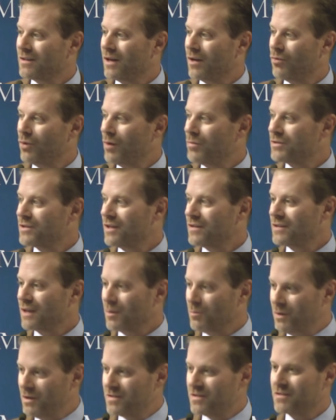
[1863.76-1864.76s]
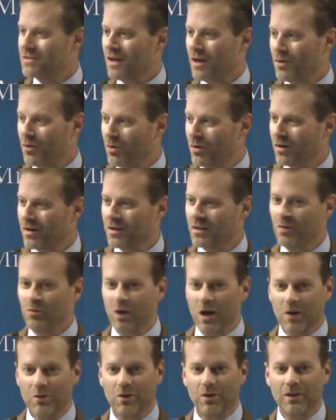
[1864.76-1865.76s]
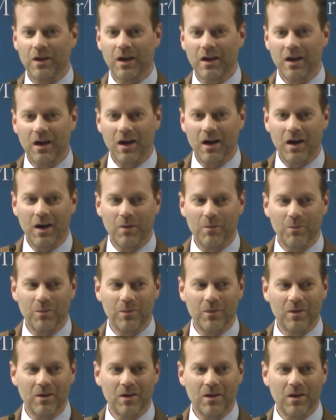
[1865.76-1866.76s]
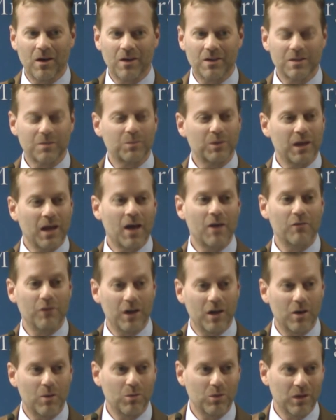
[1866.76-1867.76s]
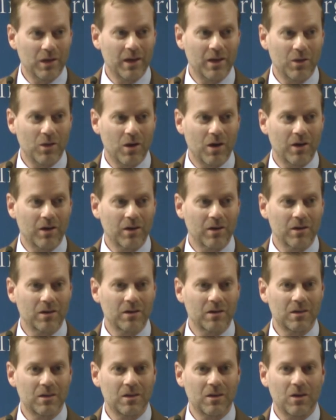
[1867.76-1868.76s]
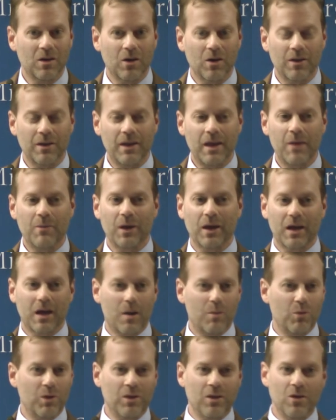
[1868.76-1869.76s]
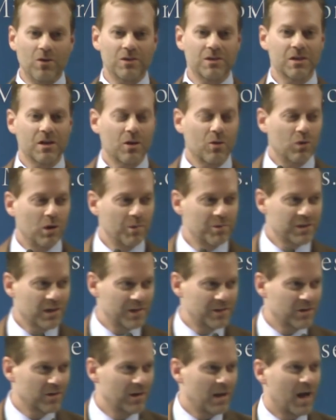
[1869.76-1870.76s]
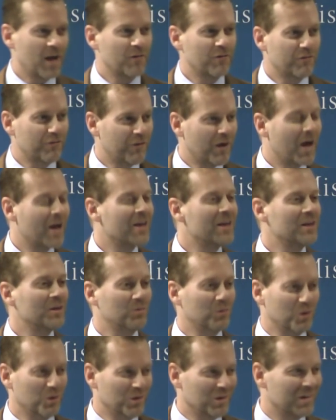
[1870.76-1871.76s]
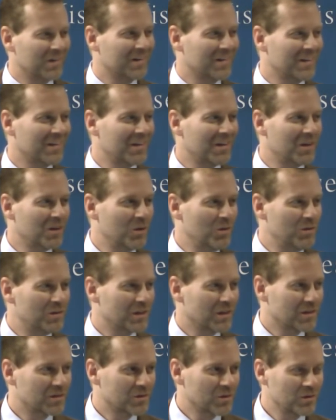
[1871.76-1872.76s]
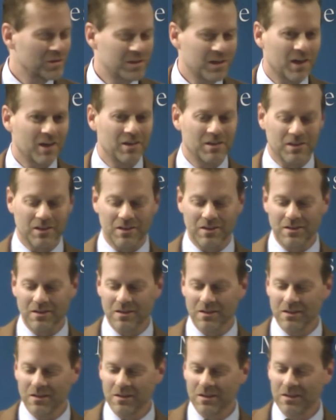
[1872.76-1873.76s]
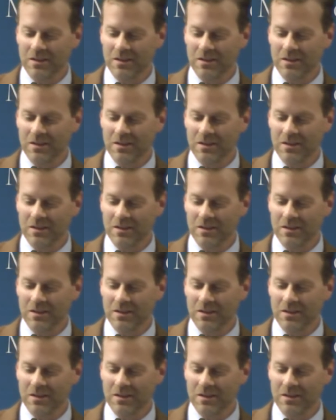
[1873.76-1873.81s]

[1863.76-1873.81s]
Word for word: and websites like Mises.org and lewrockwell.com are simply not available any longer, or the day might come when those websites are not findable using search engines.